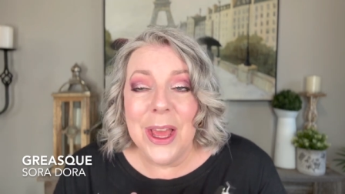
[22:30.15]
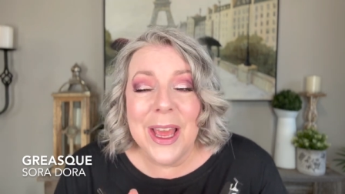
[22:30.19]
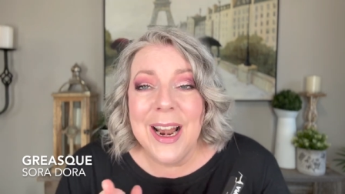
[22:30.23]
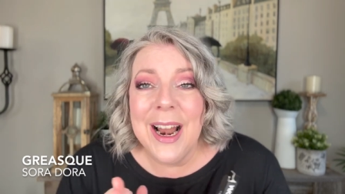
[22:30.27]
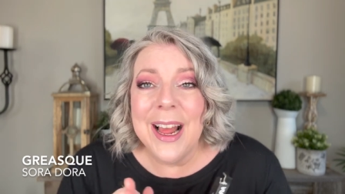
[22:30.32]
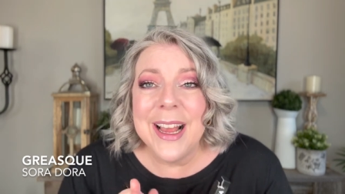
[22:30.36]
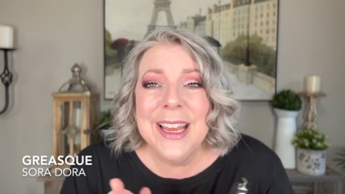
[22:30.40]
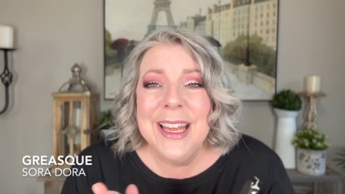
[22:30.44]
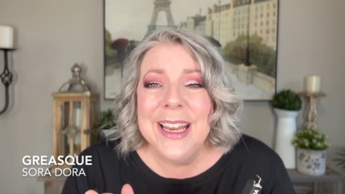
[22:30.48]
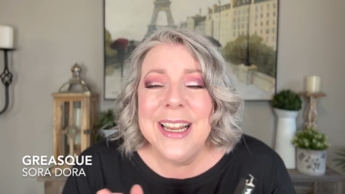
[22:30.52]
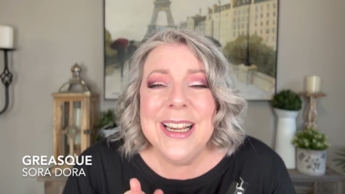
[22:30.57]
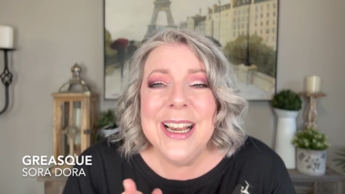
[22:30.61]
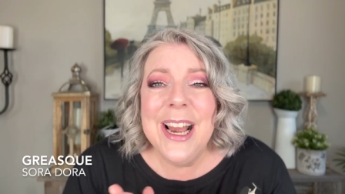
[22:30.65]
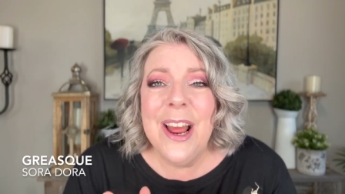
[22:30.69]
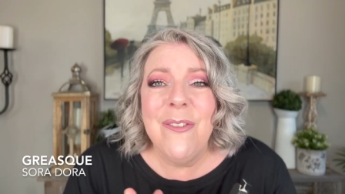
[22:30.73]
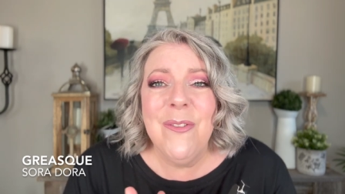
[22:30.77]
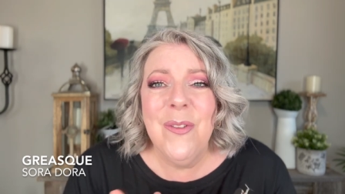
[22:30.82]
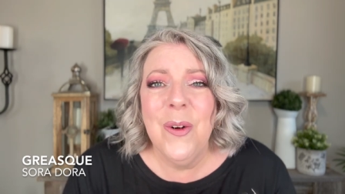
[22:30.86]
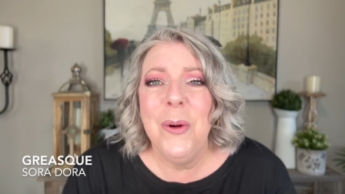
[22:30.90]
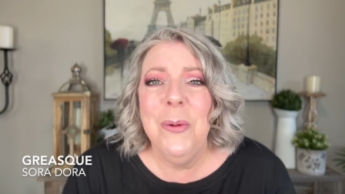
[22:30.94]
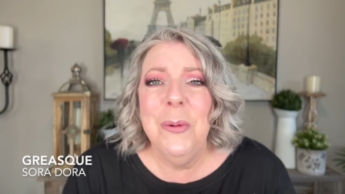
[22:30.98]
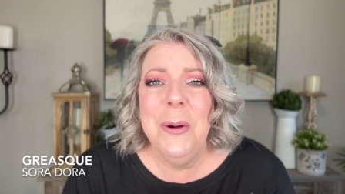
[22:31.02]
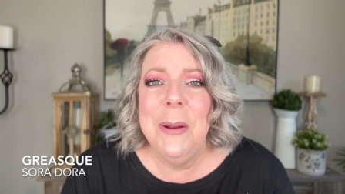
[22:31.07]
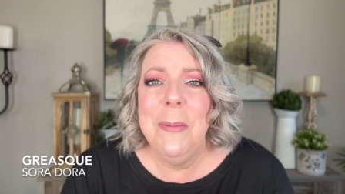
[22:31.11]
And I can
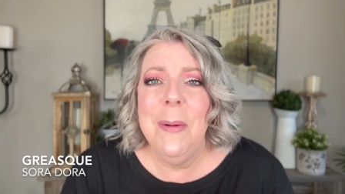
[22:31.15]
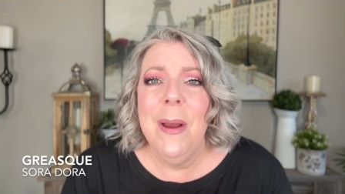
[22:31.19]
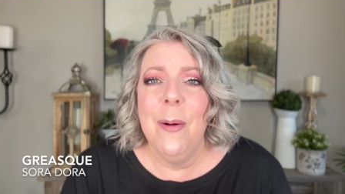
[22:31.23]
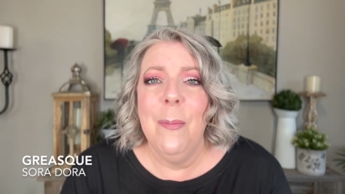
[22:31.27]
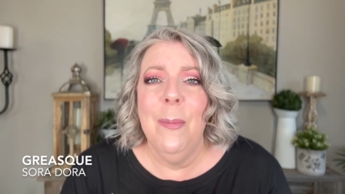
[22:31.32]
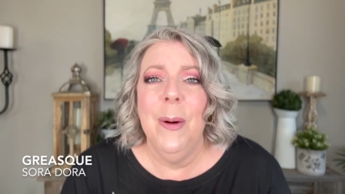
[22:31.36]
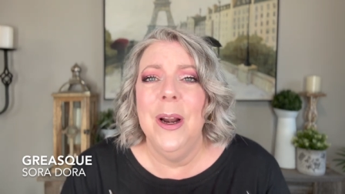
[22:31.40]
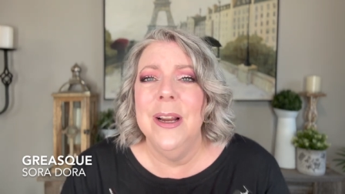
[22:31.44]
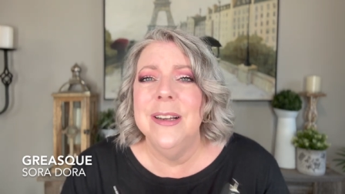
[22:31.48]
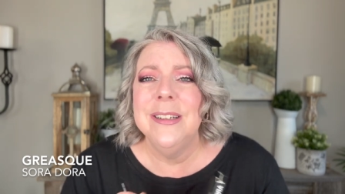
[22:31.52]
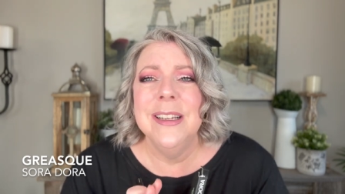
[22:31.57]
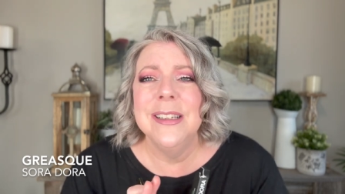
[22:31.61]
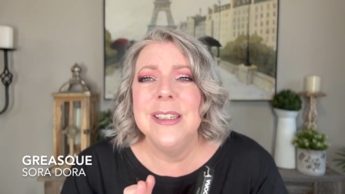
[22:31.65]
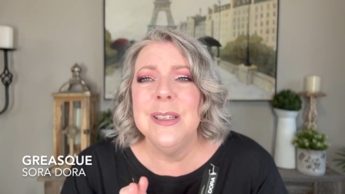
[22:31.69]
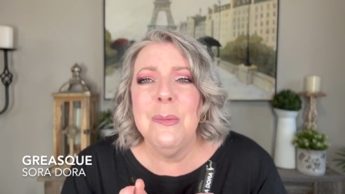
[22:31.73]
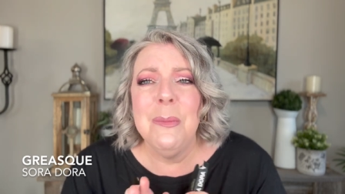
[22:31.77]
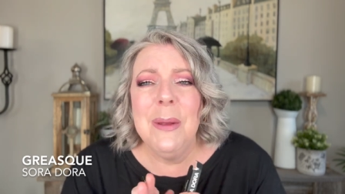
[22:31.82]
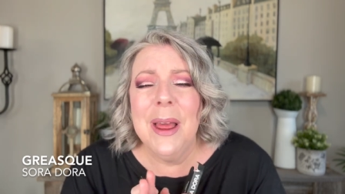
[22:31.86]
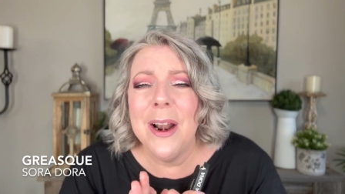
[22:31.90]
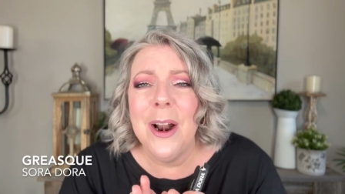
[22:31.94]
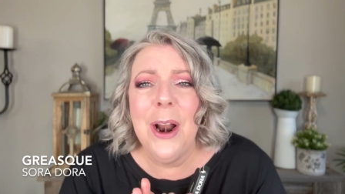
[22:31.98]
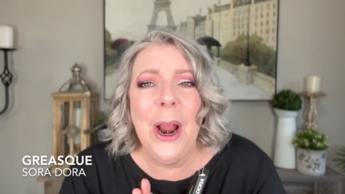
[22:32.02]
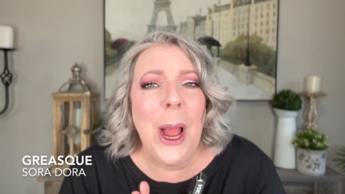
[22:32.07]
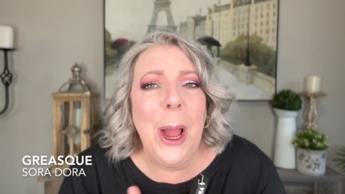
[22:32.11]
never remember. It doesn't
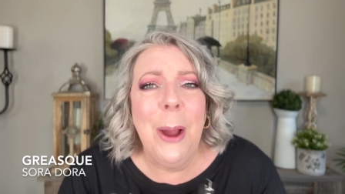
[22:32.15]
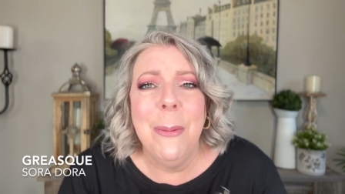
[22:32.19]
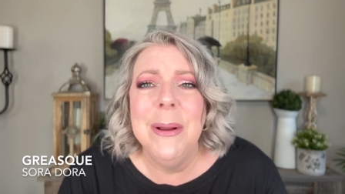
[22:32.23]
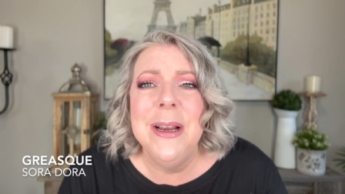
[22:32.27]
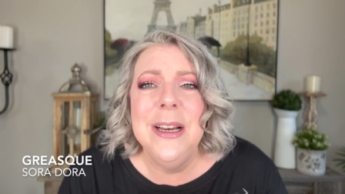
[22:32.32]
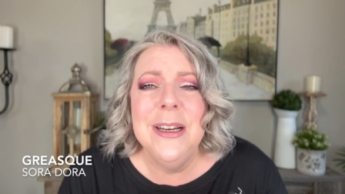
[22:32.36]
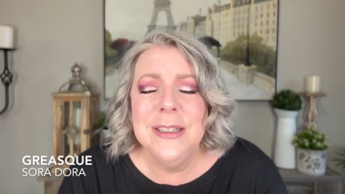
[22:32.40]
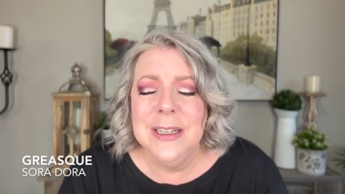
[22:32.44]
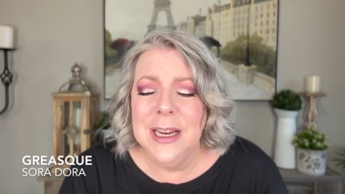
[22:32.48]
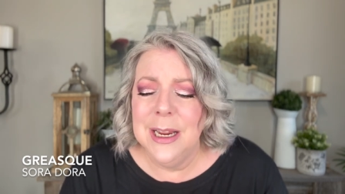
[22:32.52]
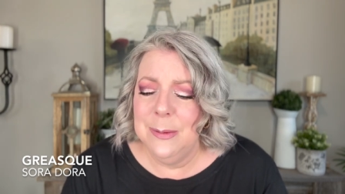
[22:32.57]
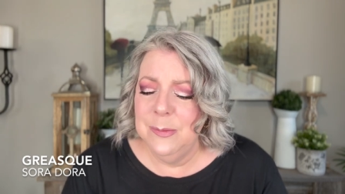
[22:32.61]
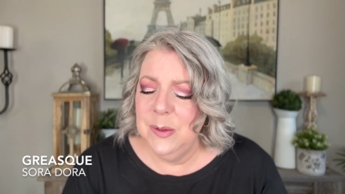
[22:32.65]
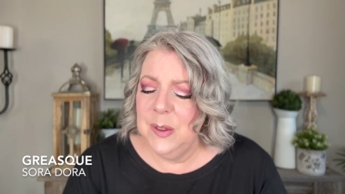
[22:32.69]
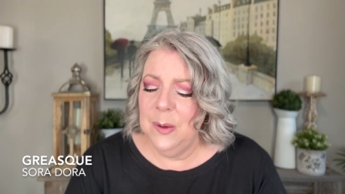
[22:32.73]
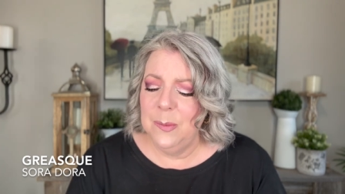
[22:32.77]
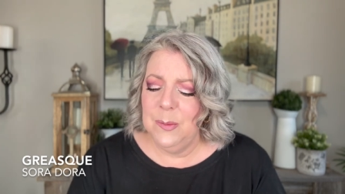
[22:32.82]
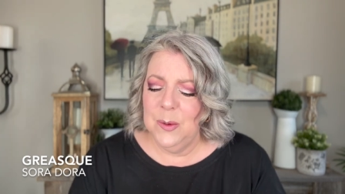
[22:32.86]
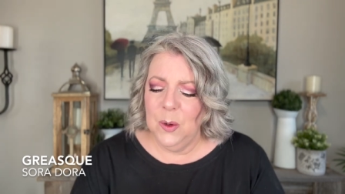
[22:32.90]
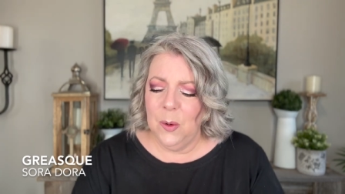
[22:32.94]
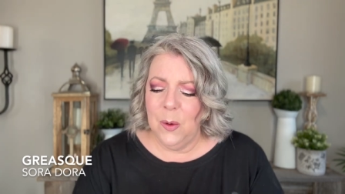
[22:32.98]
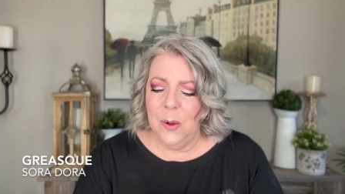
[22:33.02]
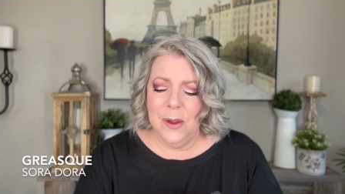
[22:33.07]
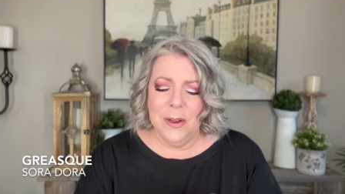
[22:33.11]
matter how many times I'm
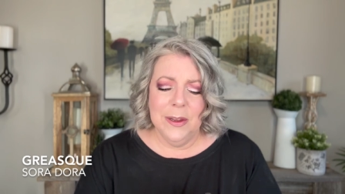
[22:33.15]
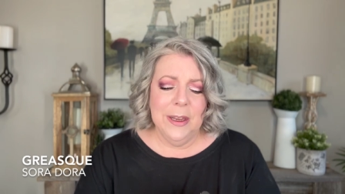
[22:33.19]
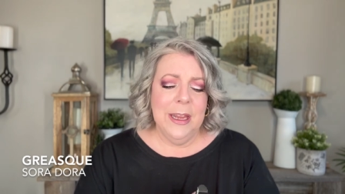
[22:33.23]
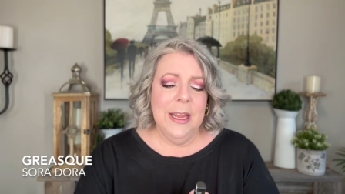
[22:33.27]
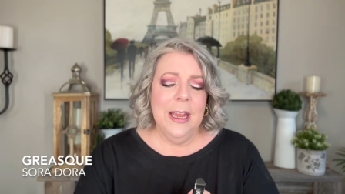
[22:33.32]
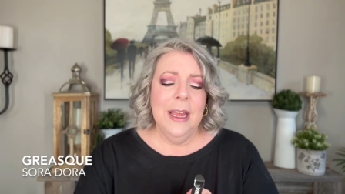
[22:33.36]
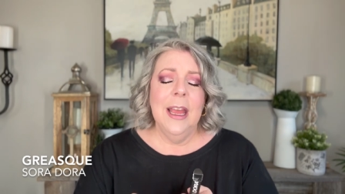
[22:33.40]
told.